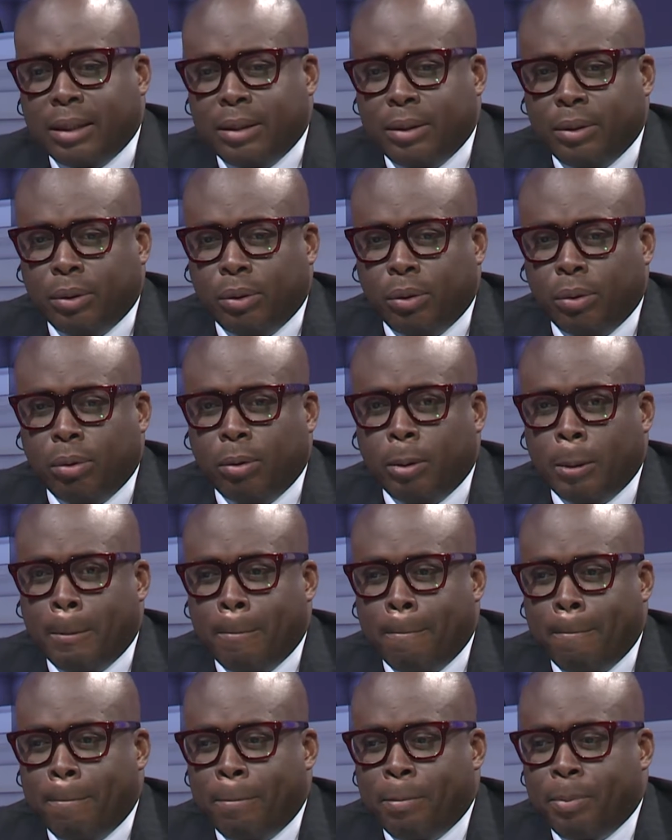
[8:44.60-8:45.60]

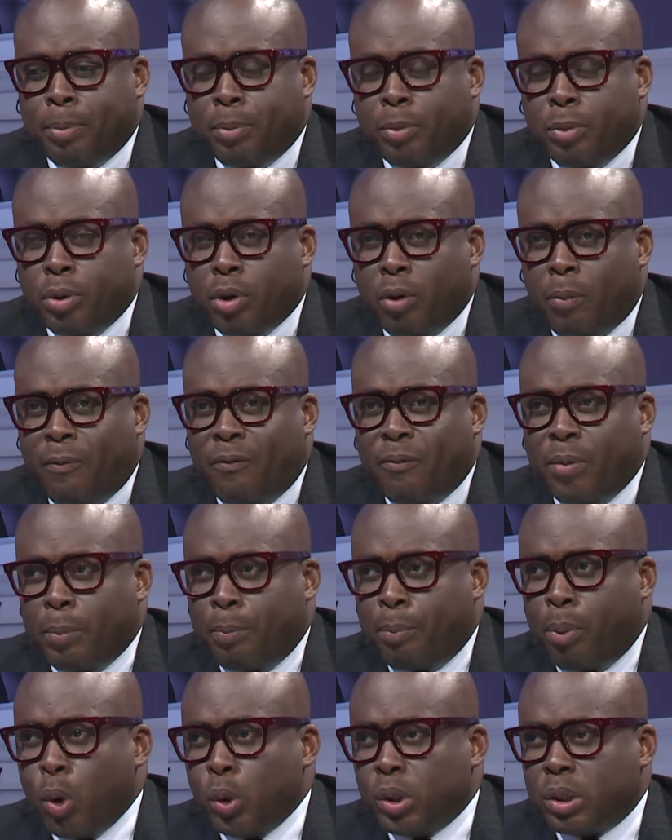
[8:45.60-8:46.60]
your
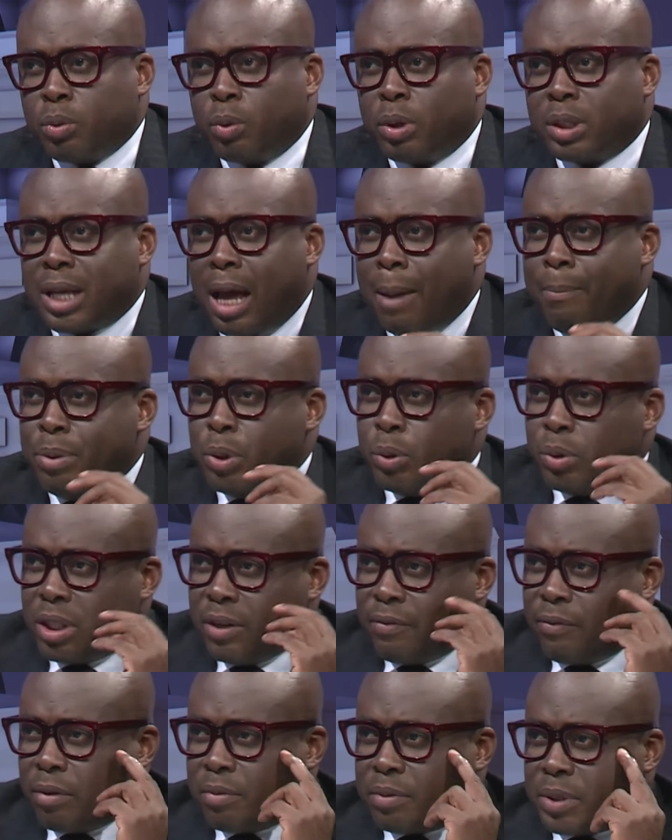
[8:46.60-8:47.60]
post was
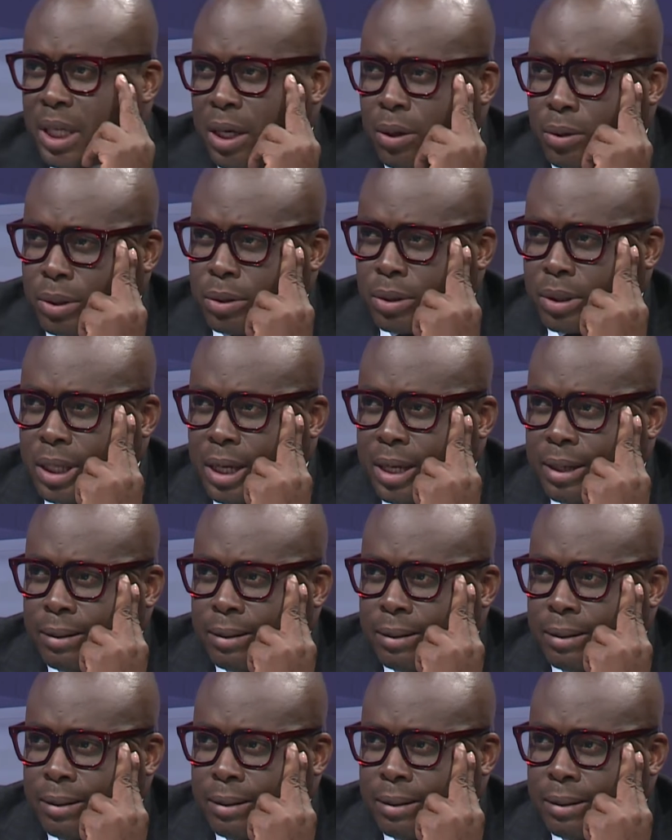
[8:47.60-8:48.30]
abusive of Charlotte Osei.